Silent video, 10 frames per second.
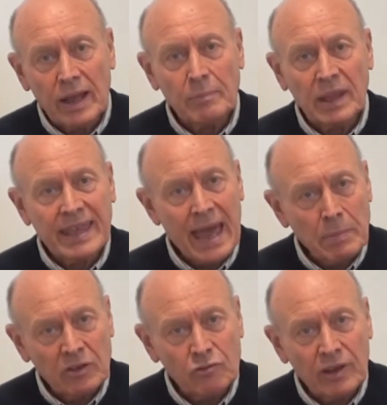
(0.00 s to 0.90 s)
and
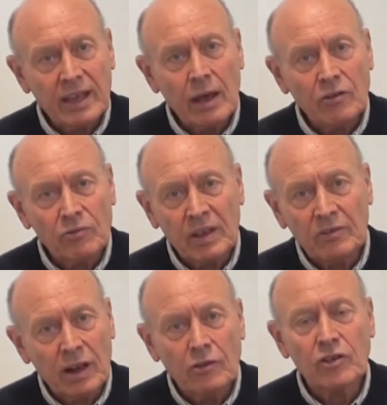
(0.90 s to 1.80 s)
chemistry
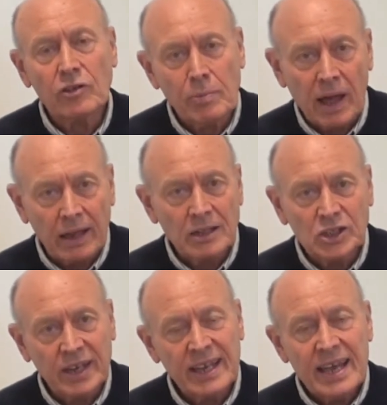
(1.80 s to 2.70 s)
is closer to
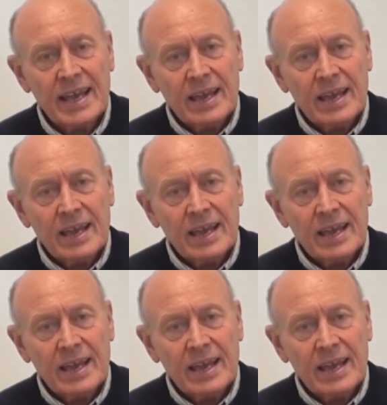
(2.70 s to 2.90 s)
biology.